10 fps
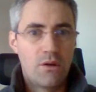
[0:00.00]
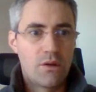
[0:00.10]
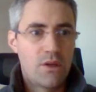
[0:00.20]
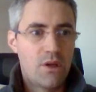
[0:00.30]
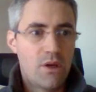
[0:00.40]

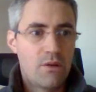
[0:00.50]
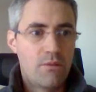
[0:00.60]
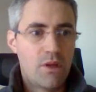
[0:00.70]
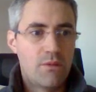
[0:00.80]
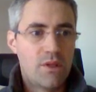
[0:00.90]
okay,
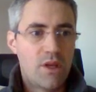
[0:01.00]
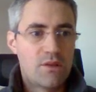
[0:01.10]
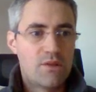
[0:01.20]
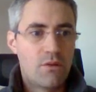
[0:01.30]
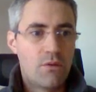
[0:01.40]
maybe
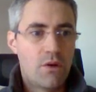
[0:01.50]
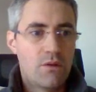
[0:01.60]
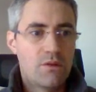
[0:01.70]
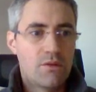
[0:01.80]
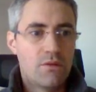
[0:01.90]
that's the
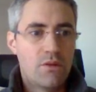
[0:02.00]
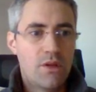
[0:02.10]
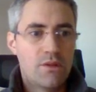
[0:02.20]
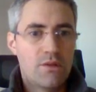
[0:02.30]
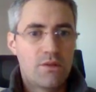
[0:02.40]
one. So
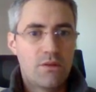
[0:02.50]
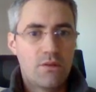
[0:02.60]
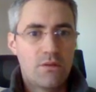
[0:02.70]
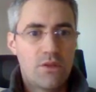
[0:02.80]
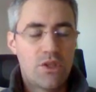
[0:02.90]
let's
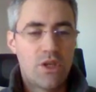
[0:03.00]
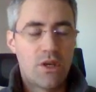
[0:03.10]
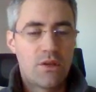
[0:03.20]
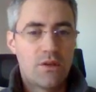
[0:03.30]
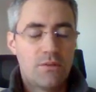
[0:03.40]

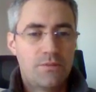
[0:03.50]
check.